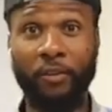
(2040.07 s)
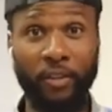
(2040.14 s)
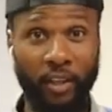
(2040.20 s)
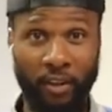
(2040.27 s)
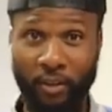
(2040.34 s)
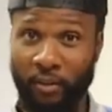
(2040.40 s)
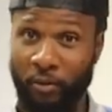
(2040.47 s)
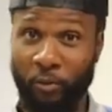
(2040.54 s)
out
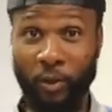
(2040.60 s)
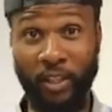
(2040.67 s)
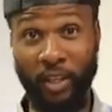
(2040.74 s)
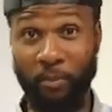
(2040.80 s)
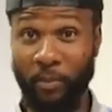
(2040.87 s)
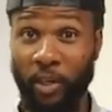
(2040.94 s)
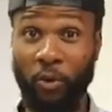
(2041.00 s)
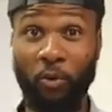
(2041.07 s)
there with
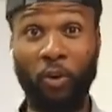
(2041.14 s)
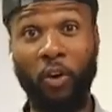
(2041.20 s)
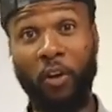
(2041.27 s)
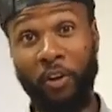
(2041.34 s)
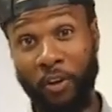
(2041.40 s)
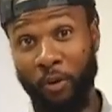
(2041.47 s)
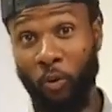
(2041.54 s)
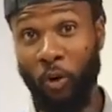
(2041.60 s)
that mineral
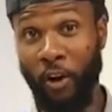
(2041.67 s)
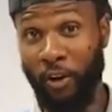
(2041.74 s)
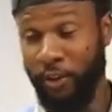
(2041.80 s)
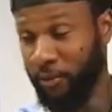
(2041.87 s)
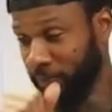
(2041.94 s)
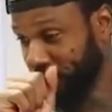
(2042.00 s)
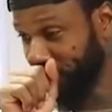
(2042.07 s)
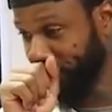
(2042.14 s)
oil in the water